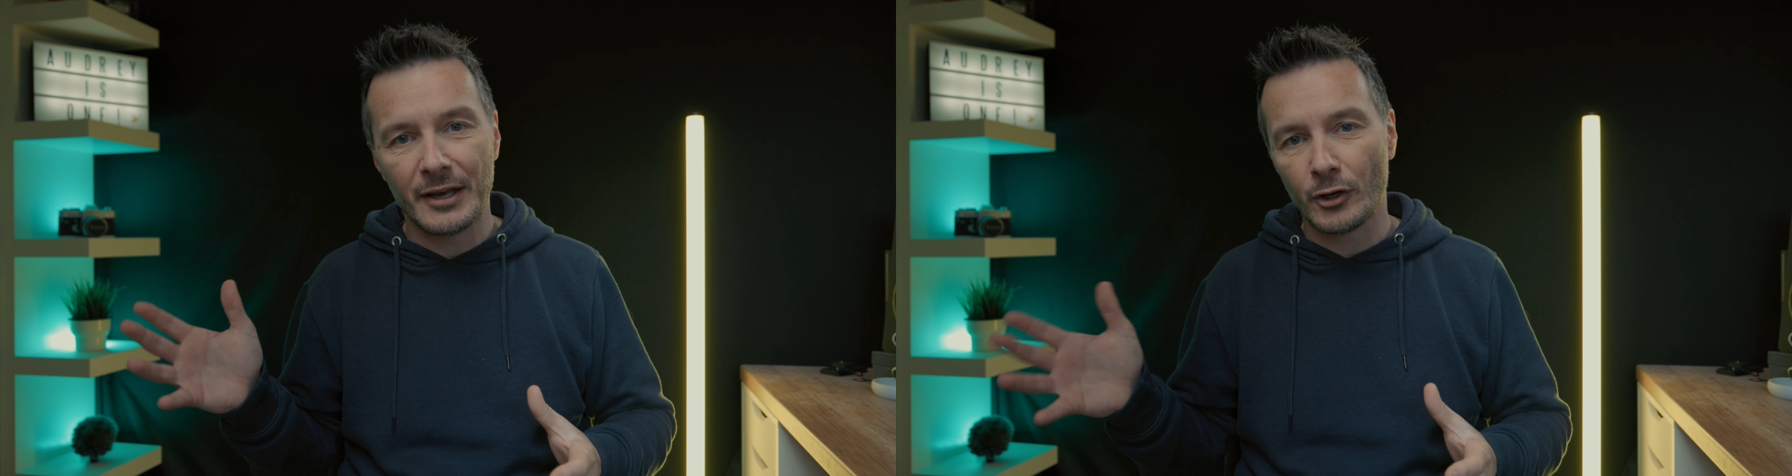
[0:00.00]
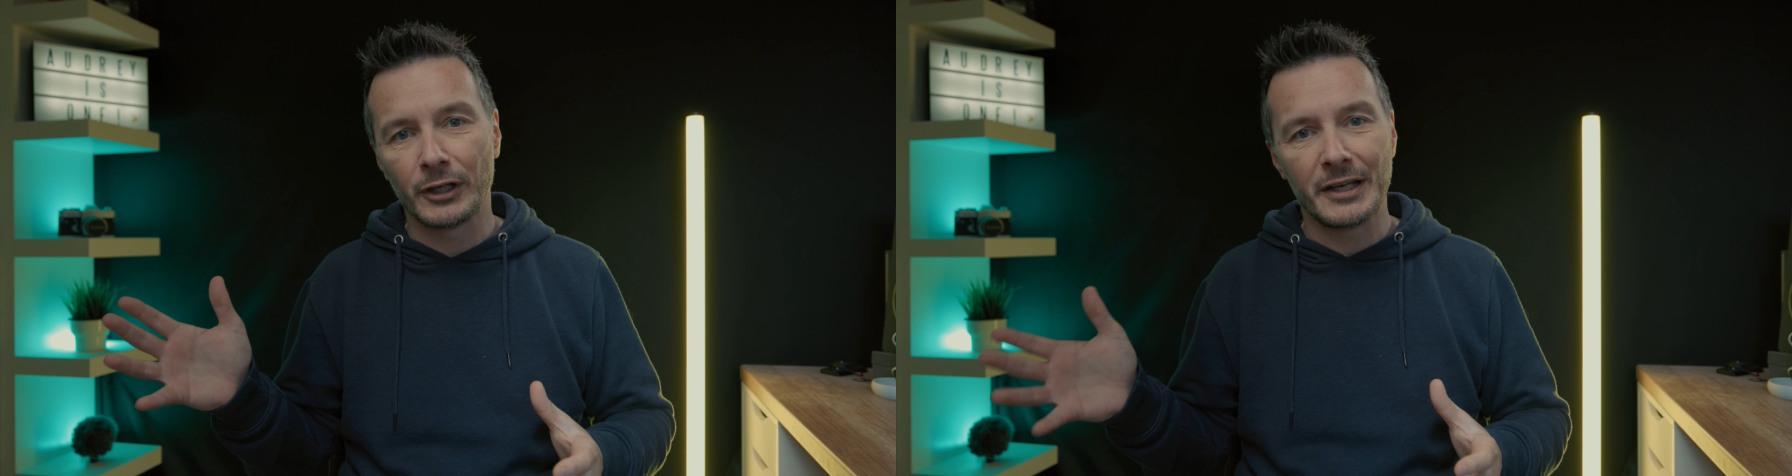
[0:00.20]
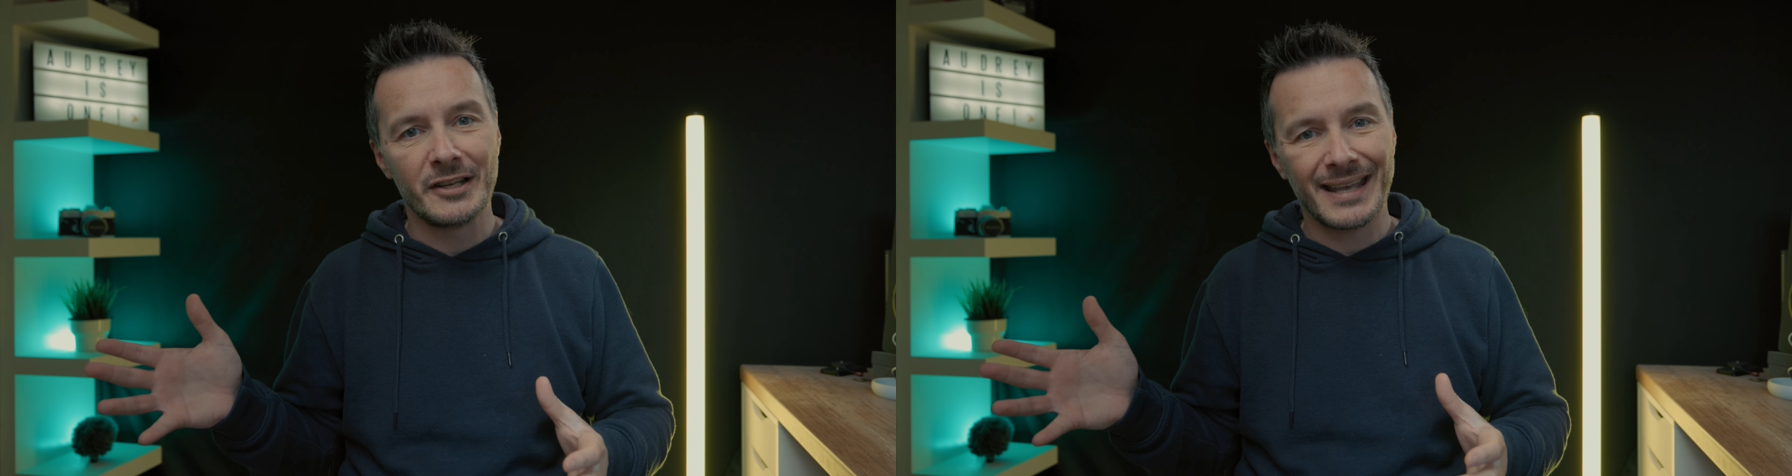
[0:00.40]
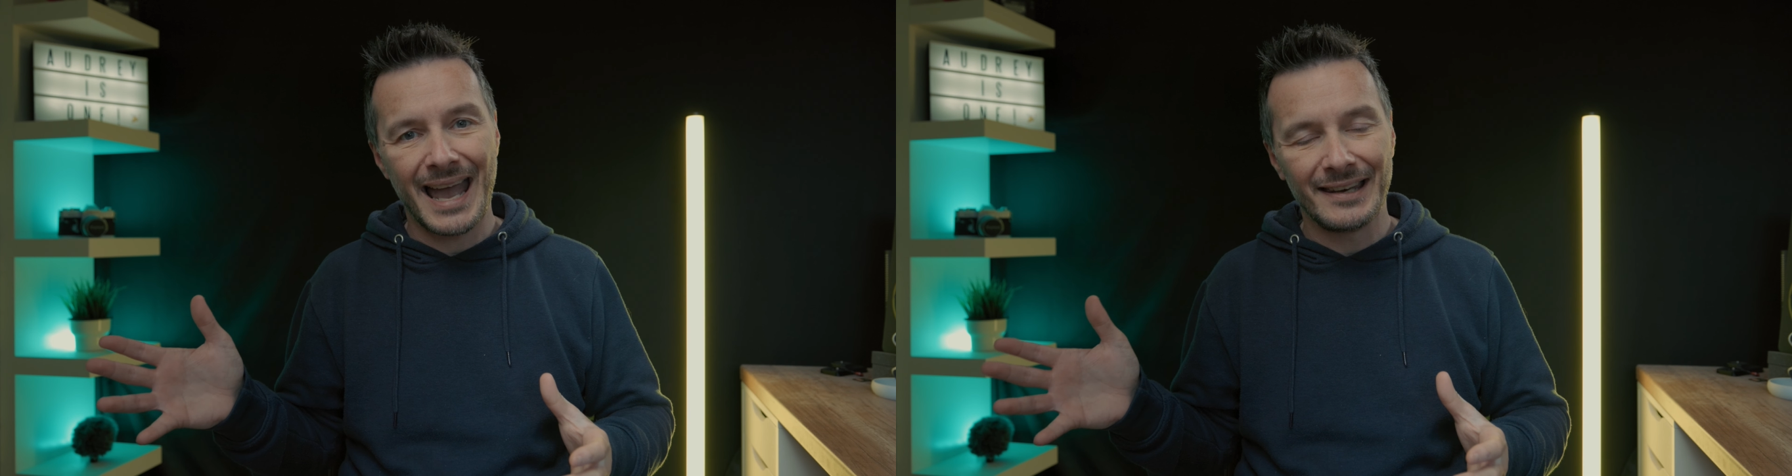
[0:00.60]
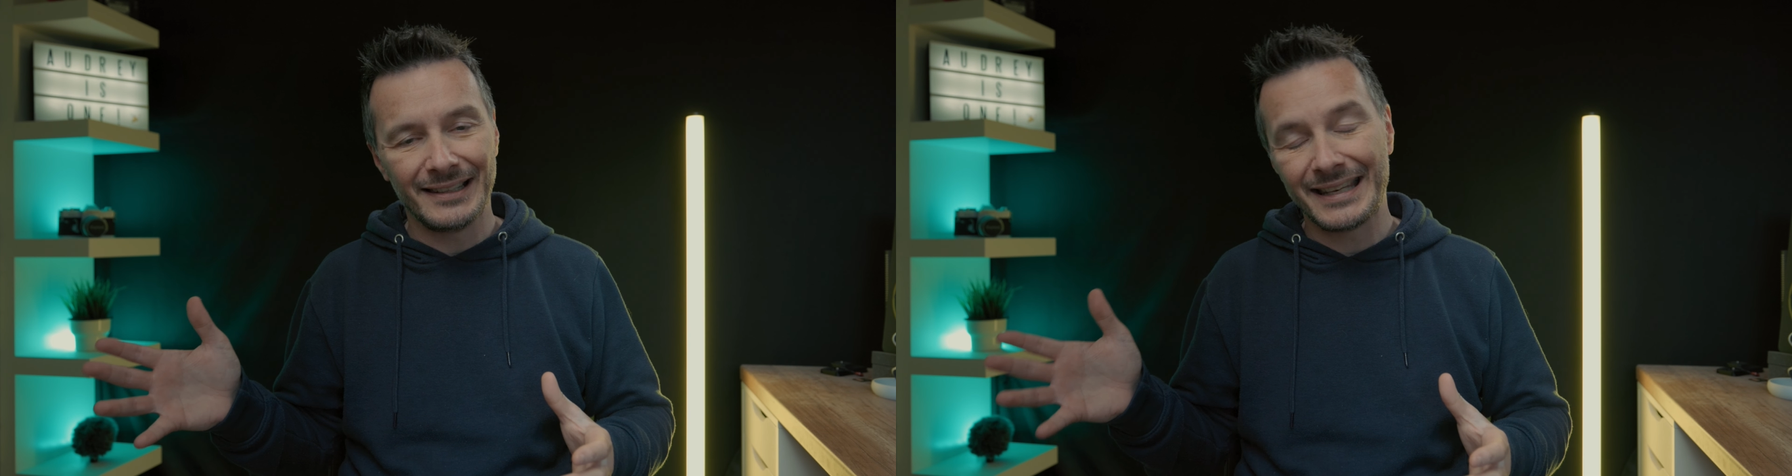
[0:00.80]
and
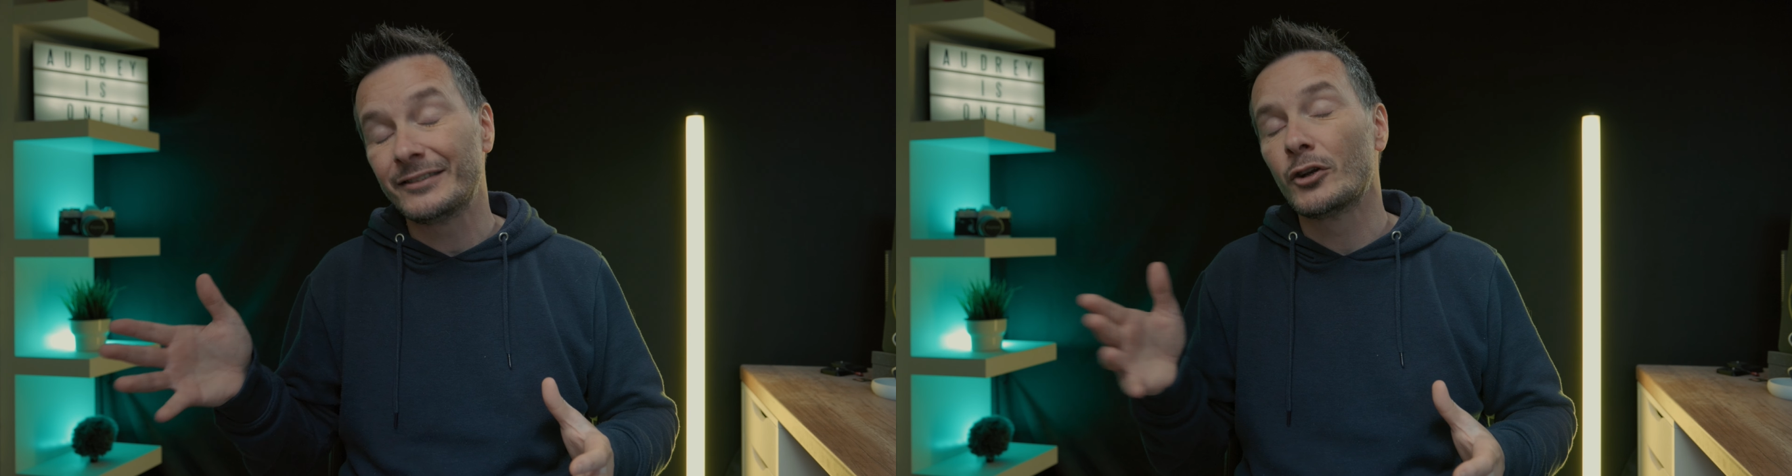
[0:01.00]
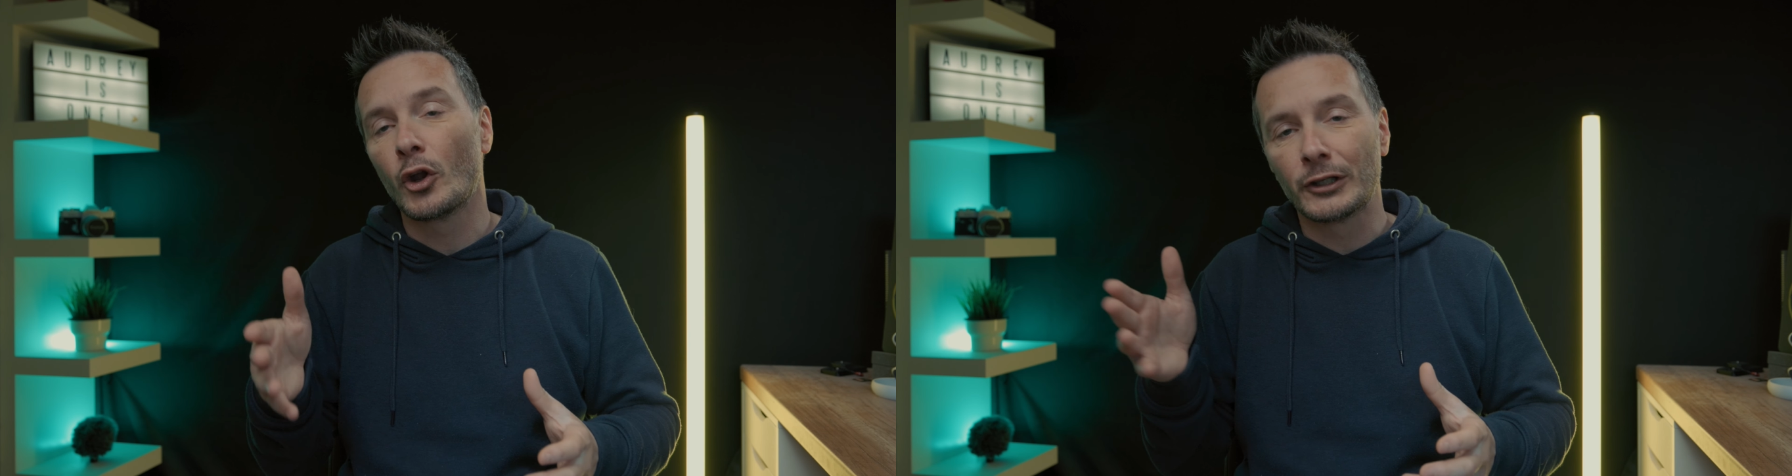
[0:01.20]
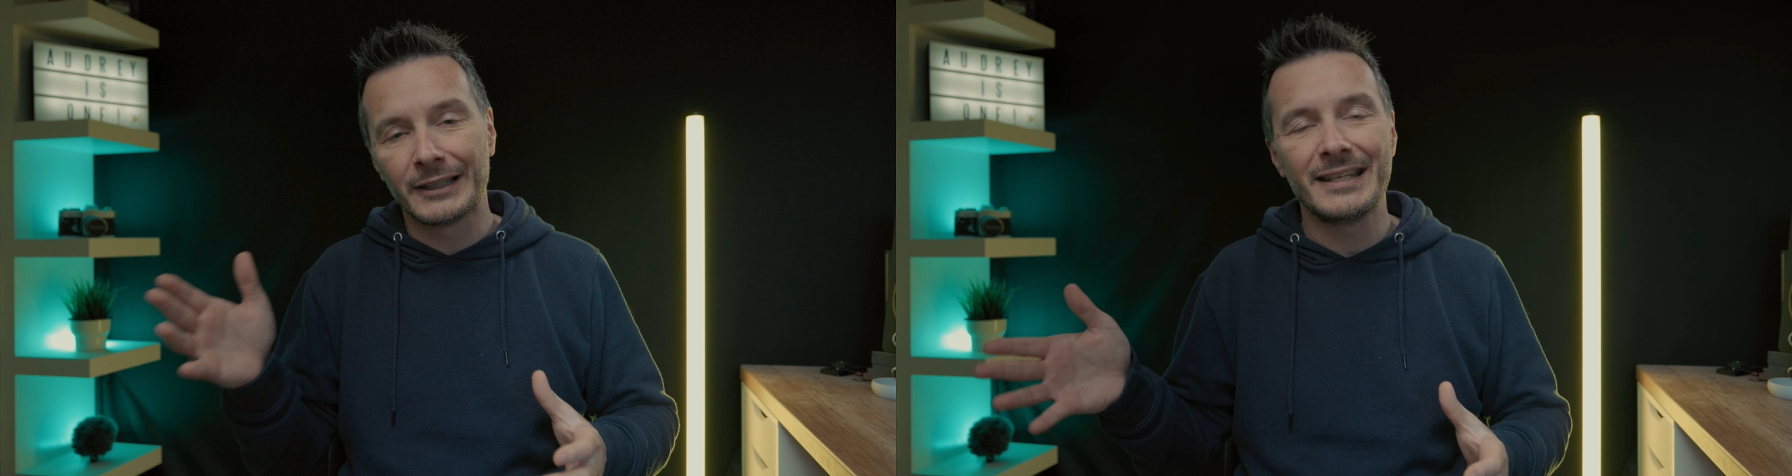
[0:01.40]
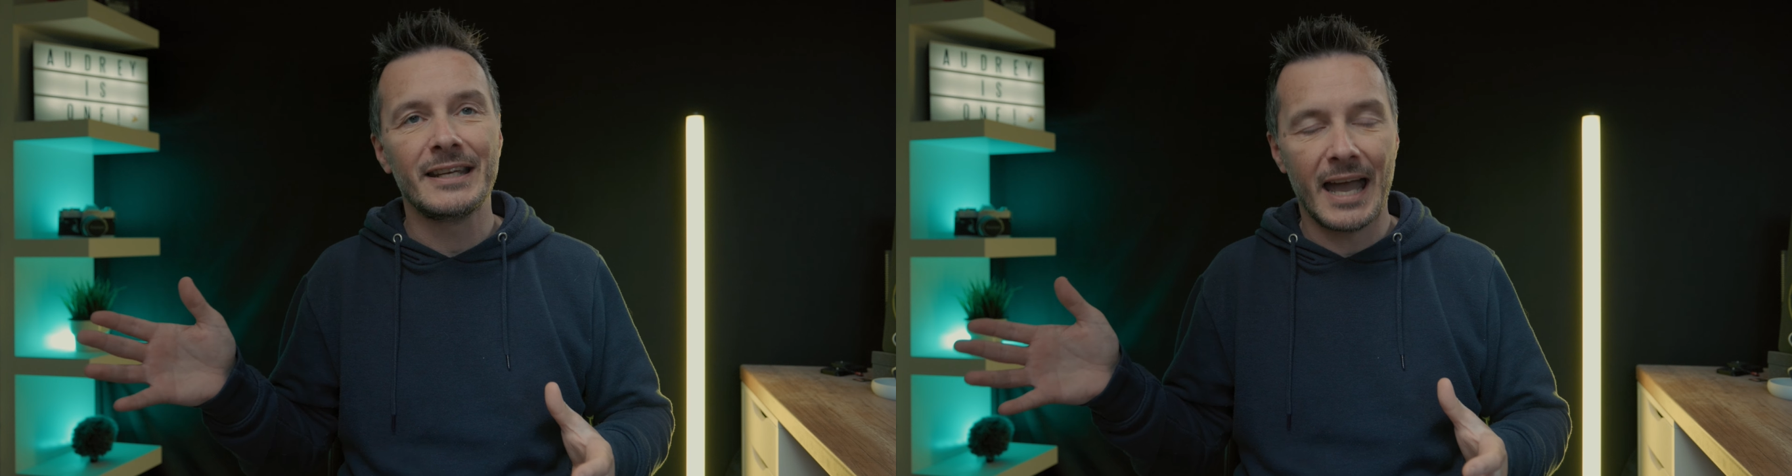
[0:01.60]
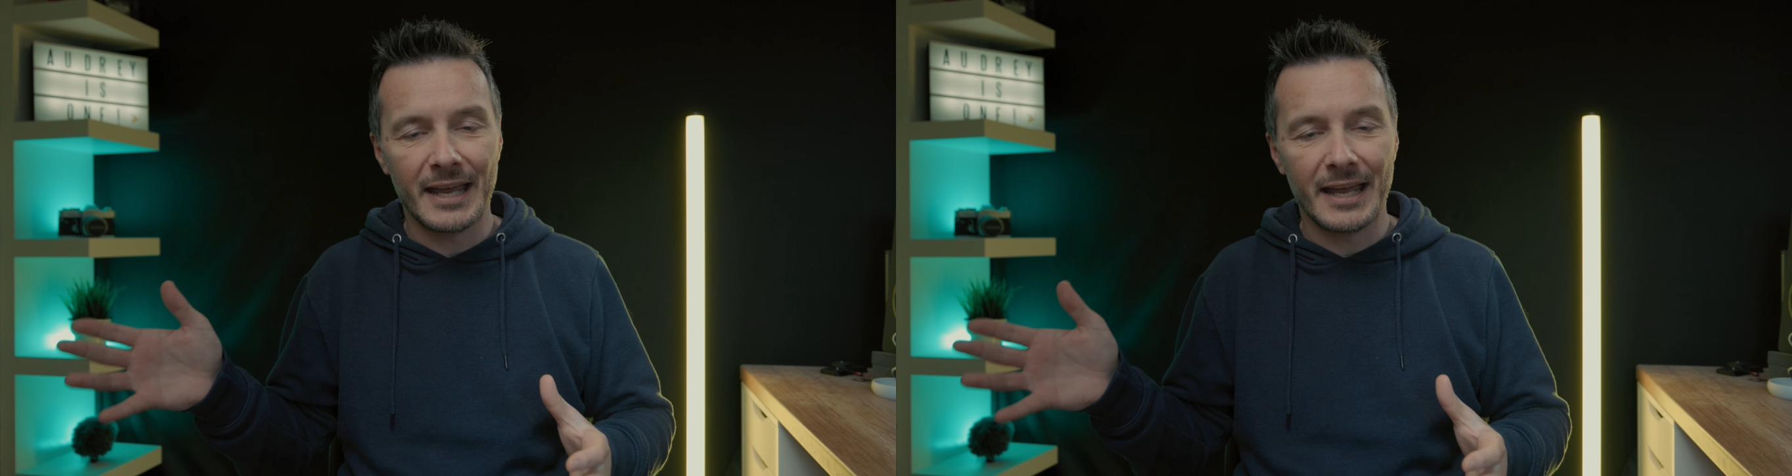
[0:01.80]
non-linear